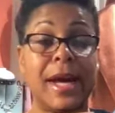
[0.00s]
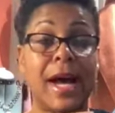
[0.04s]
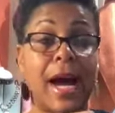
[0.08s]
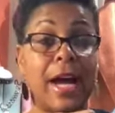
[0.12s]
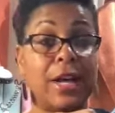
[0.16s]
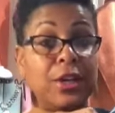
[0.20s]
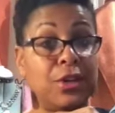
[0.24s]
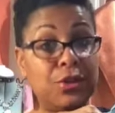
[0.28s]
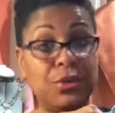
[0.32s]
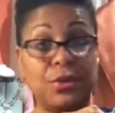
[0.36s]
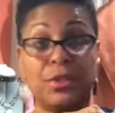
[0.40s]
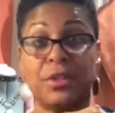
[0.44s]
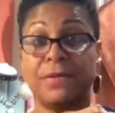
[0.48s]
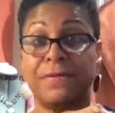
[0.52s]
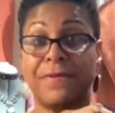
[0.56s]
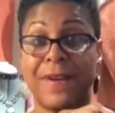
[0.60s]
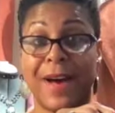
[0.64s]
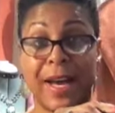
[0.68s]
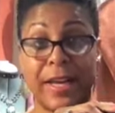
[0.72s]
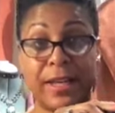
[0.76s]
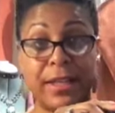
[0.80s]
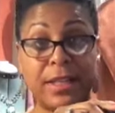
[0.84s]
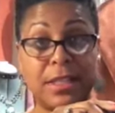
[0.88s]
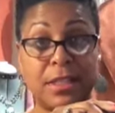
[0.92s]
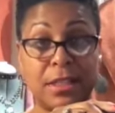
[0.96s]
I use the
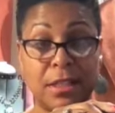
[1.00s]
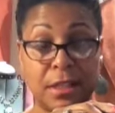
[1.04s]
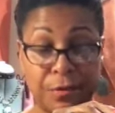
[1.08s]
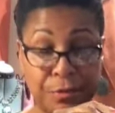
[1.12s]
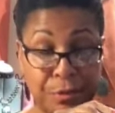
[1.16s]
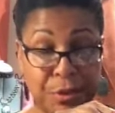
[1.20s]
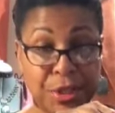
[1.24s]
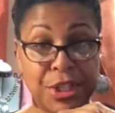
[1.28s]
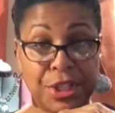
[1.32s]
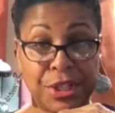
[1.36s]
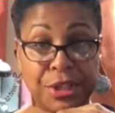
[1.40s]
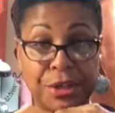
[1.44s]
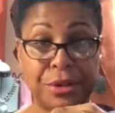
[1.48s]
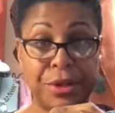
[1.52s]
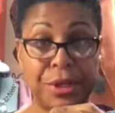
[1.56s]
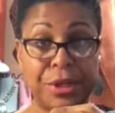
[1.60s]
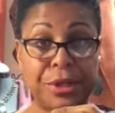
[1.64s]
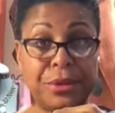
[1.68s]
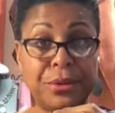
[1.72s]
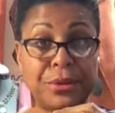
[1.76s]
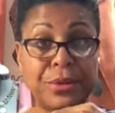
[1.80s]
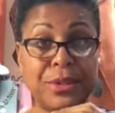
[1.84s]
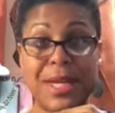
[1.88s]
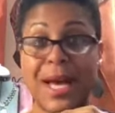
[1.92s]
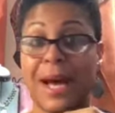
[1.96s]
finest of
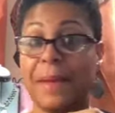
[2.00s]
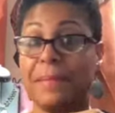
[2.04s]
materials.